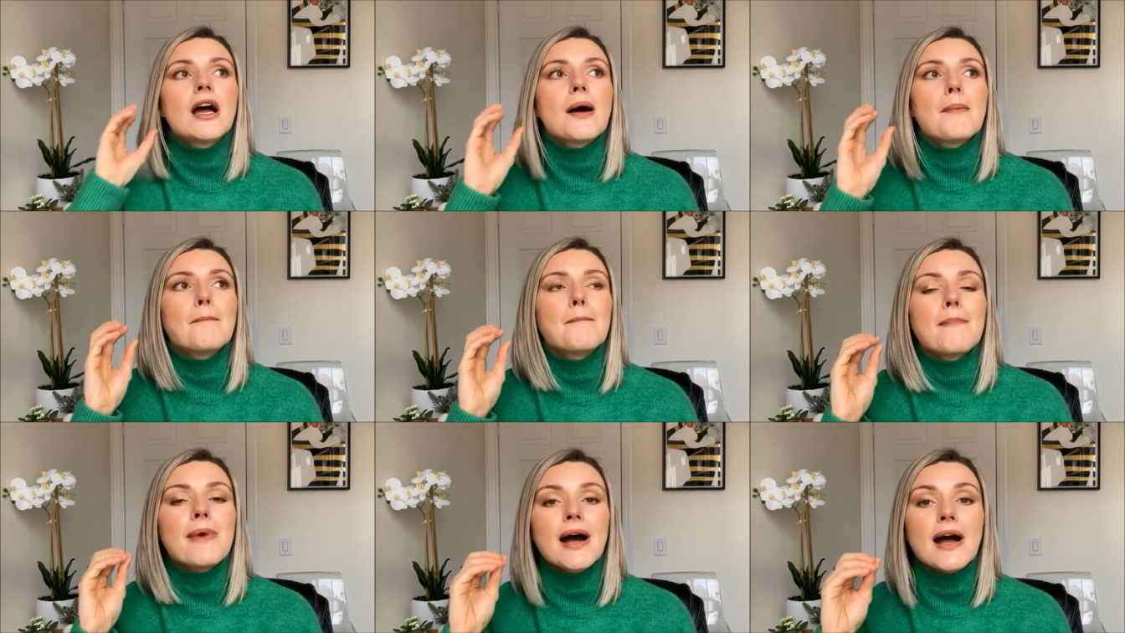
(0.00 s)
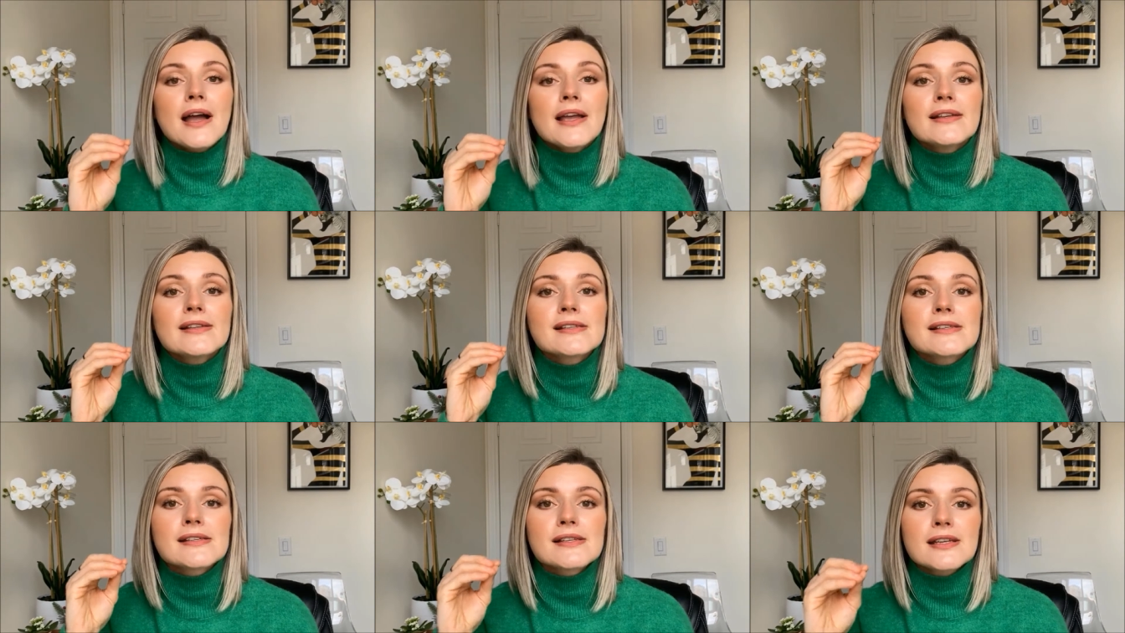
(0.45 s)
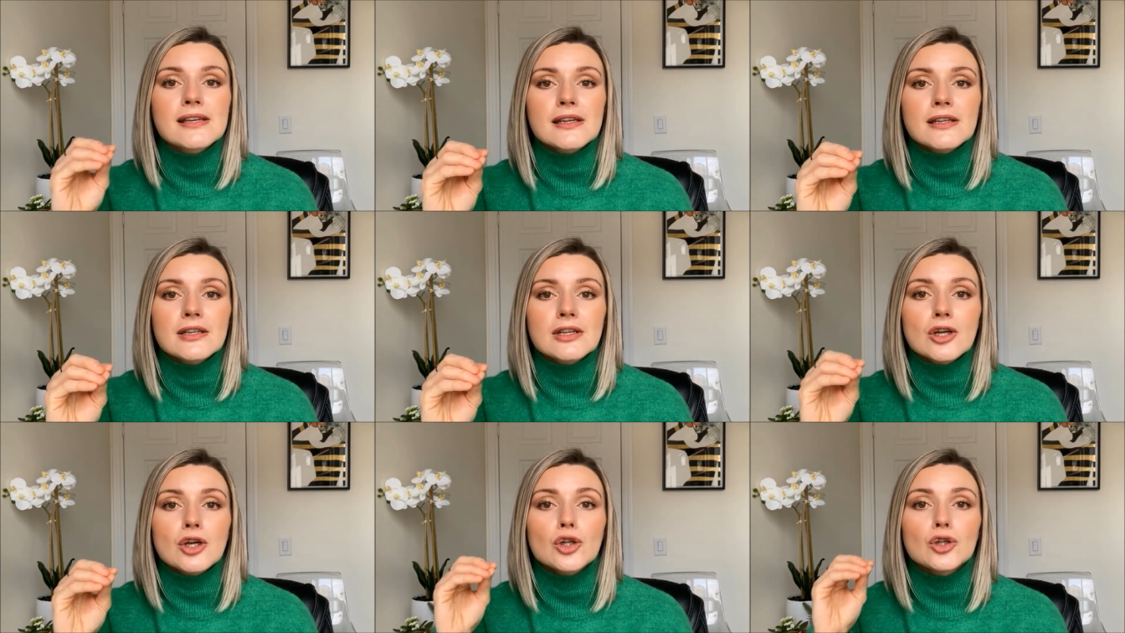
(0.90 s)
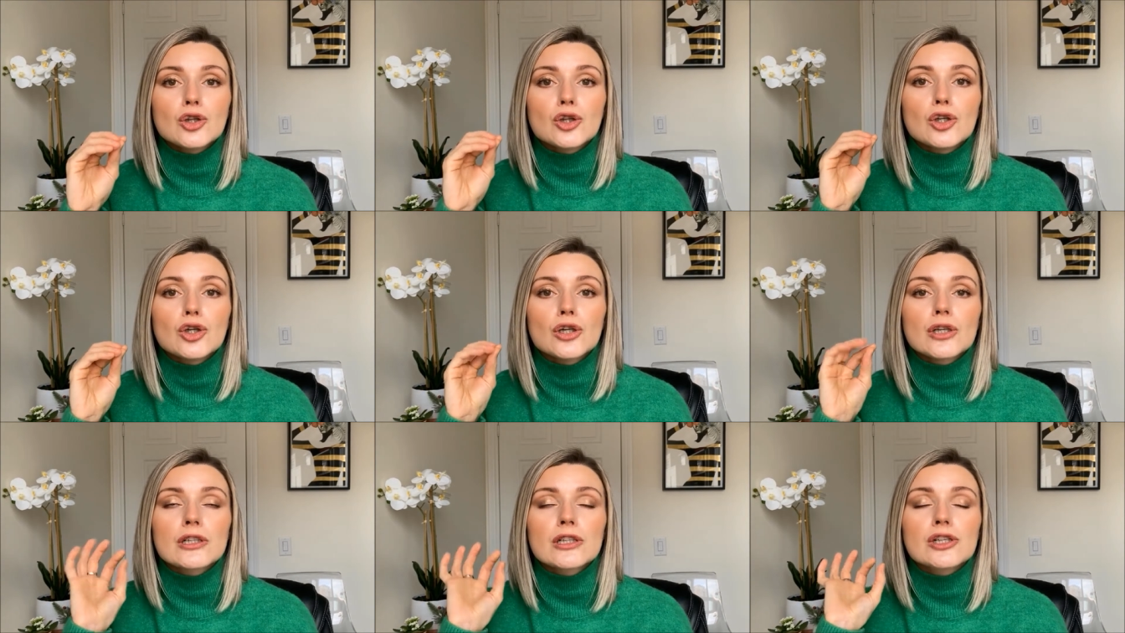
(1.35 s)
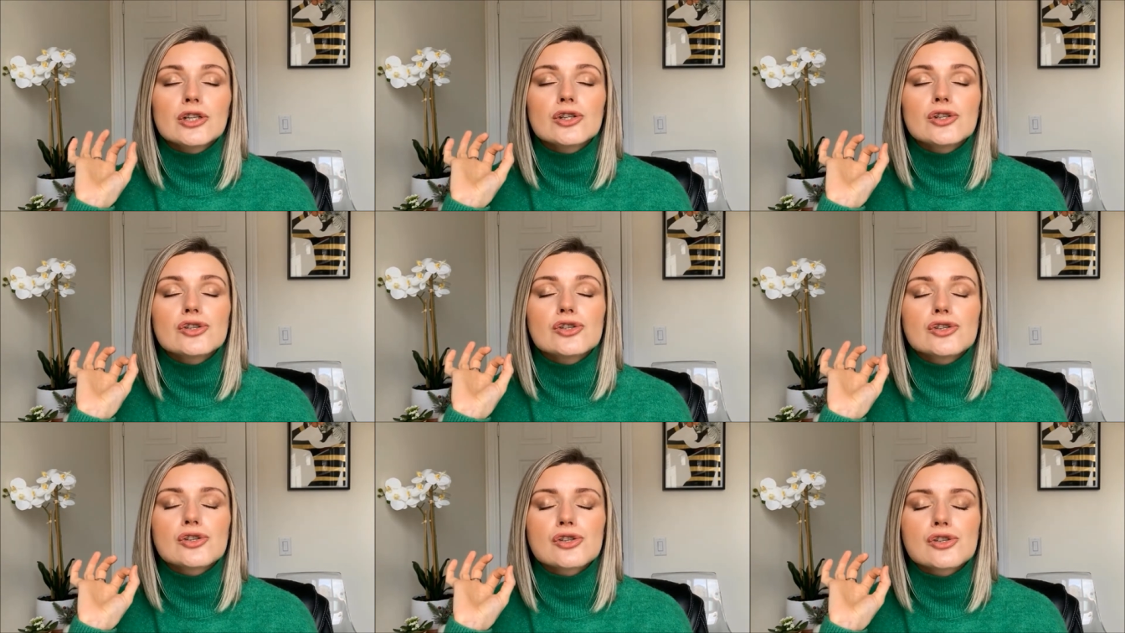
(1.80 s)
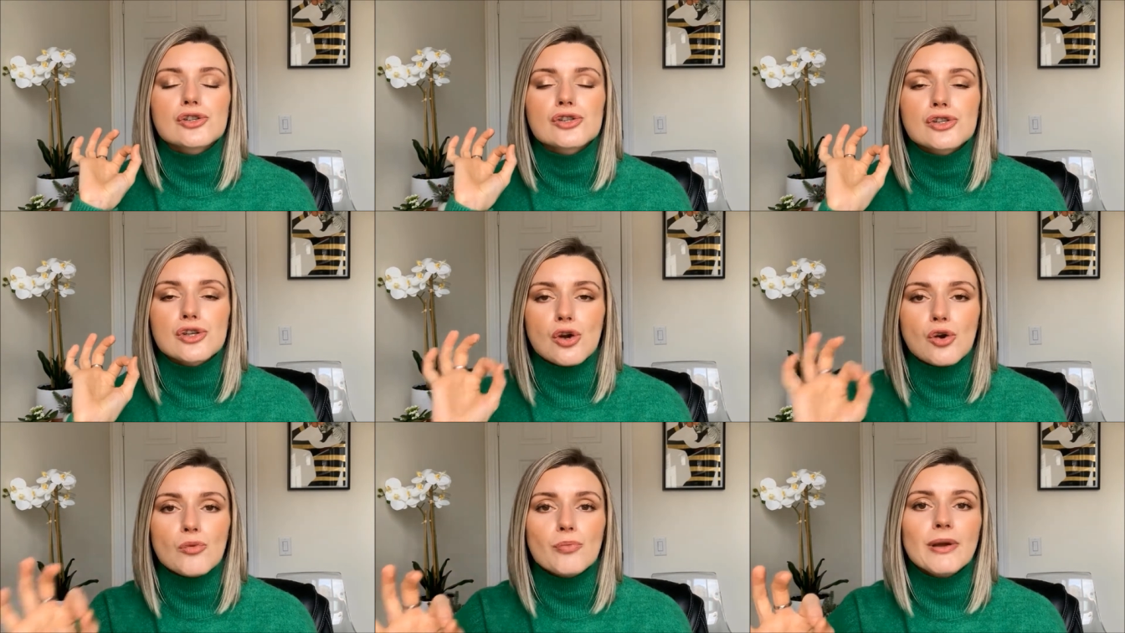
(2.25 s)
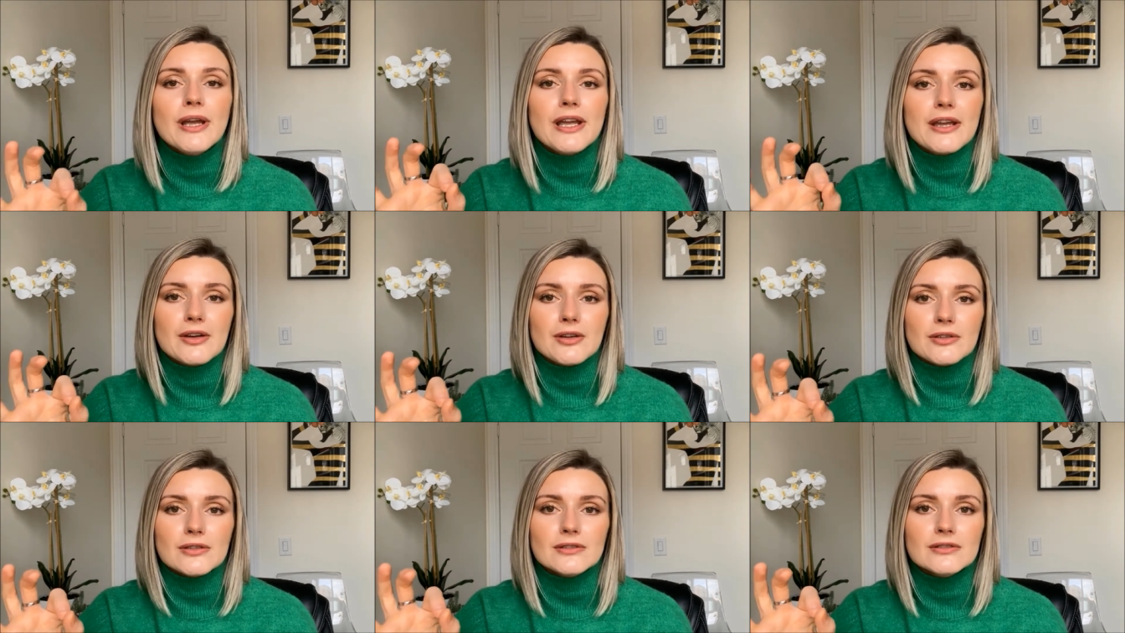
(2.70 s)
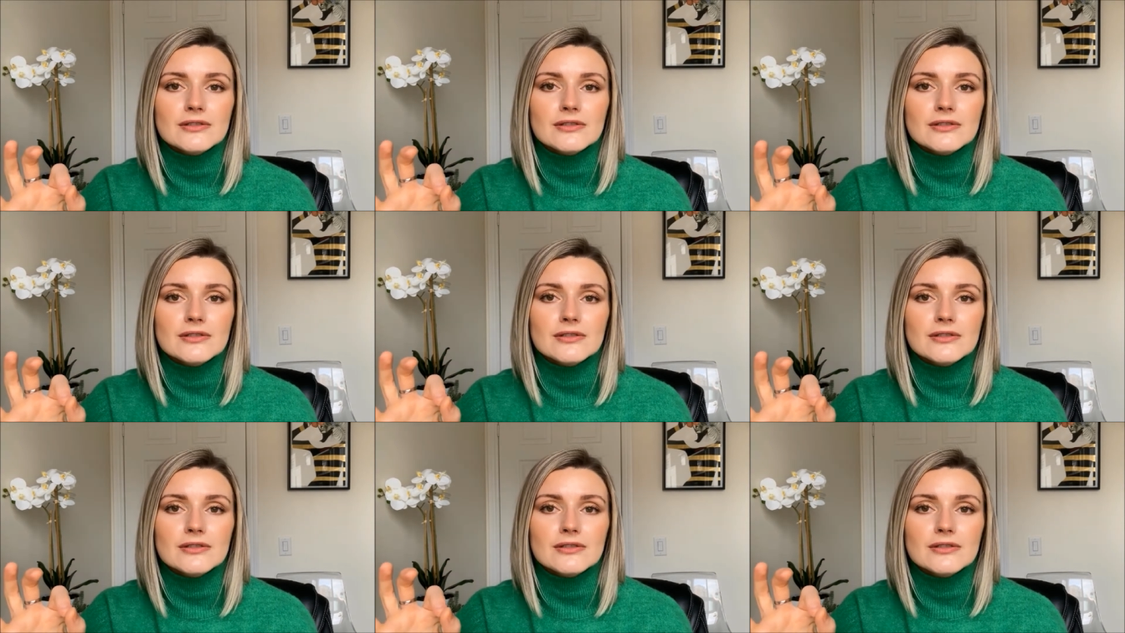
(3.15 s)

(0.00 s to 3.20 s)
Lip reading: my skin looked so pale,